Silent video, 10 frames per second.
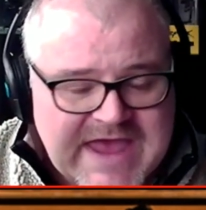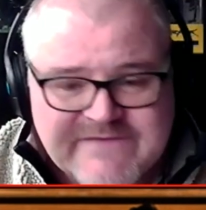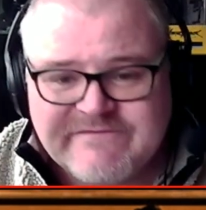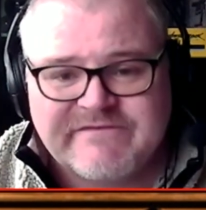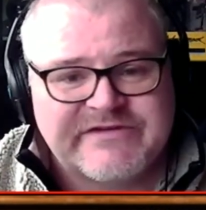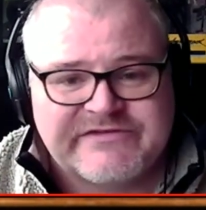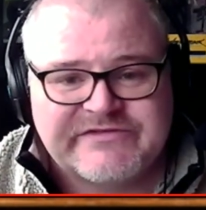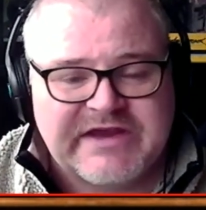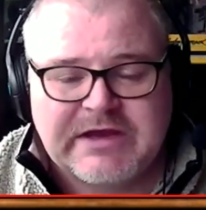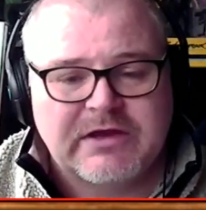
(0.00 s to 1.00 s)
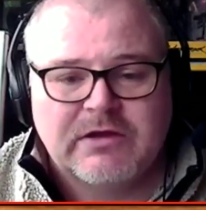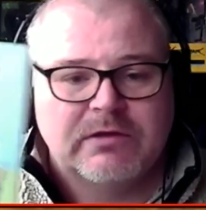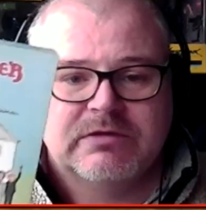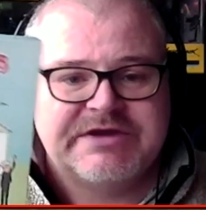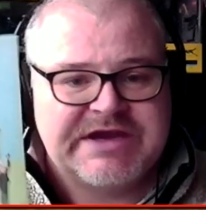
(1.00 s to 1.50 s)
every
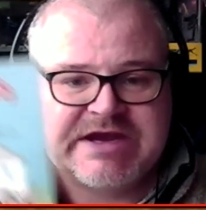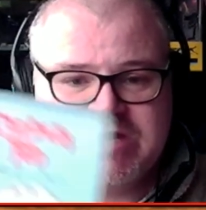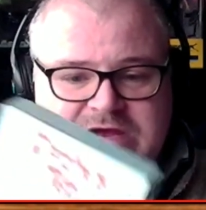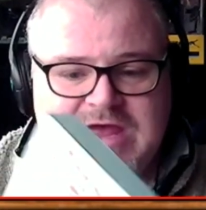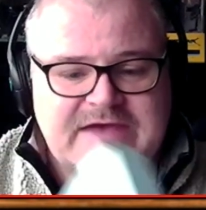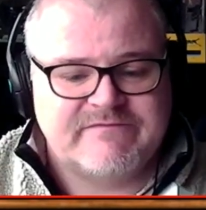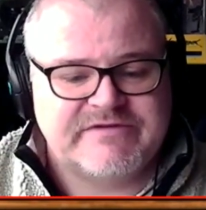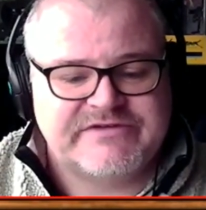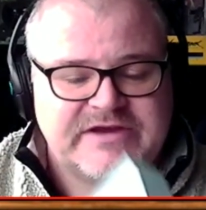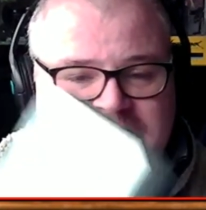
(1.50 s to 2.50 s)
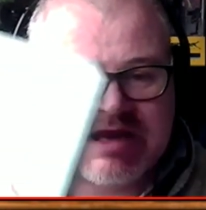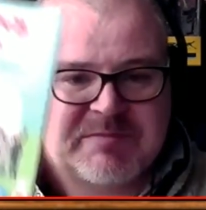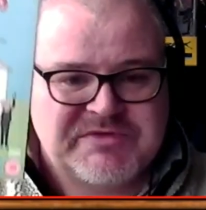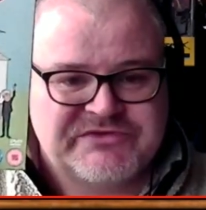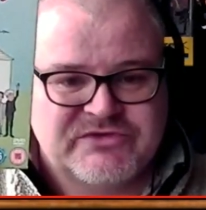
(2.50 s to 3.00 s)
single year, every single
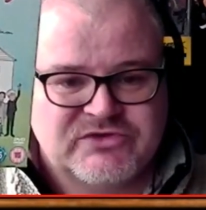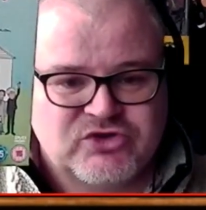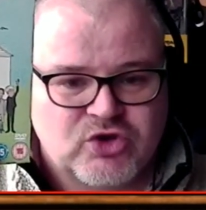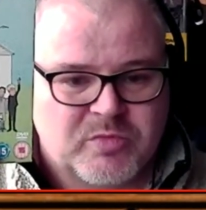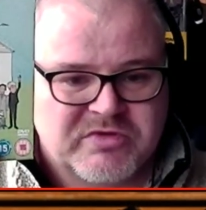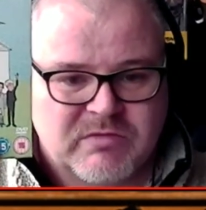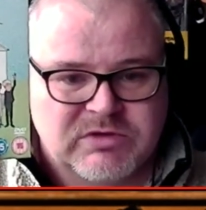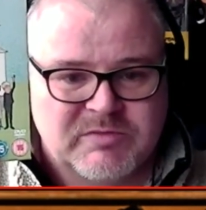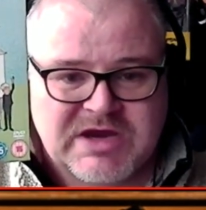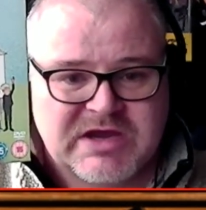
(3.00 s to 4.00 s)
episode, no problem.